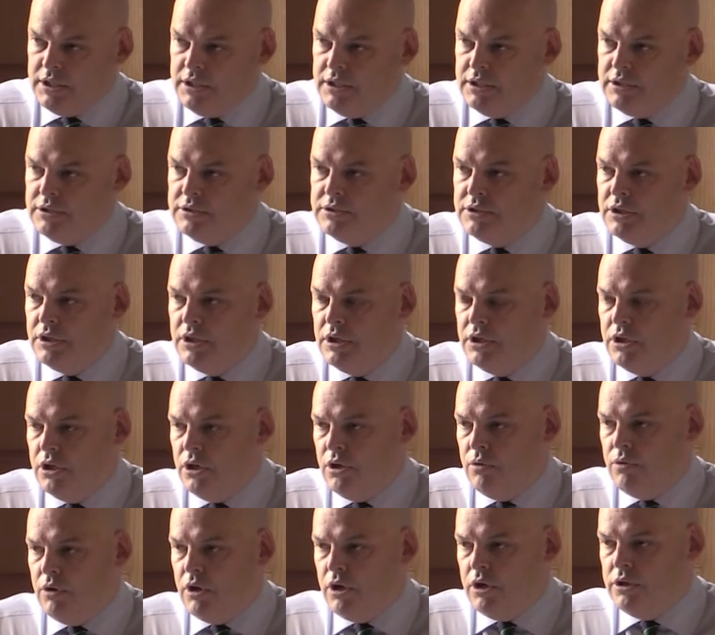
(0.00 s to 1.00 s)
and
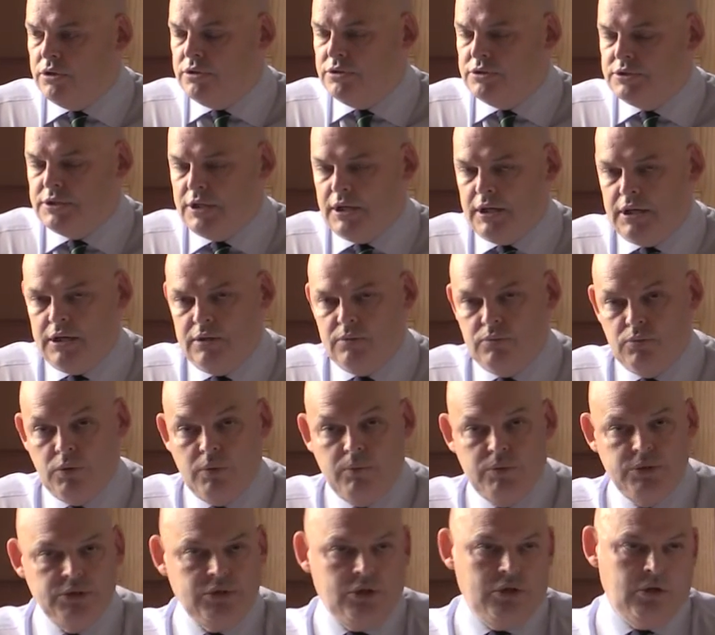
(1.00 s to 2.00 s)
around what
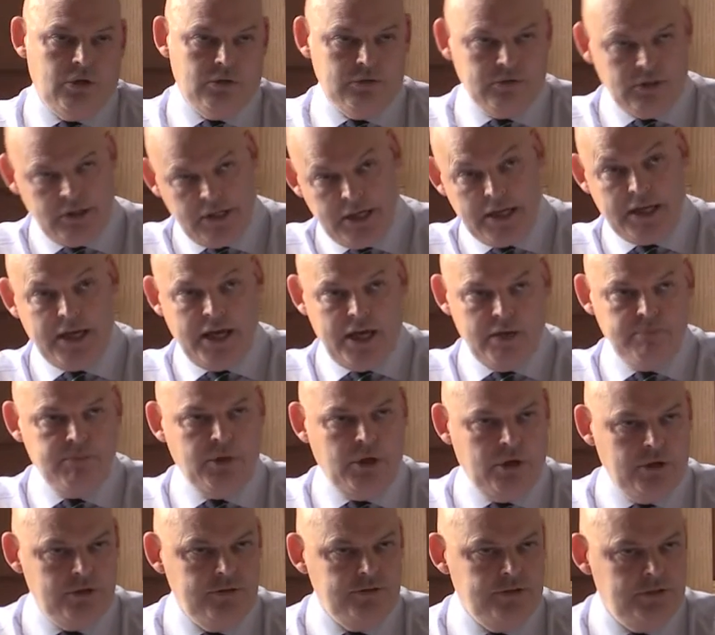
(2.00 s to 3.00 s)
was called gay blood